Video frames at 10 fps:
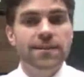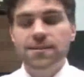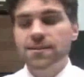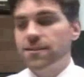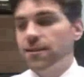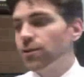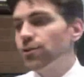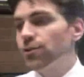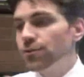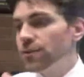it's
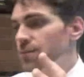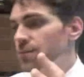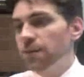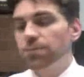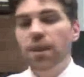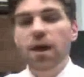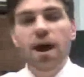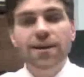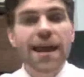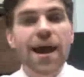occluded, it's being
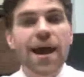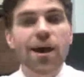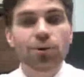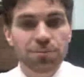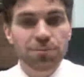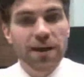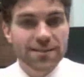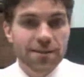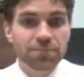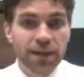blocked out by
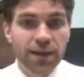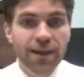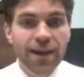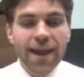something,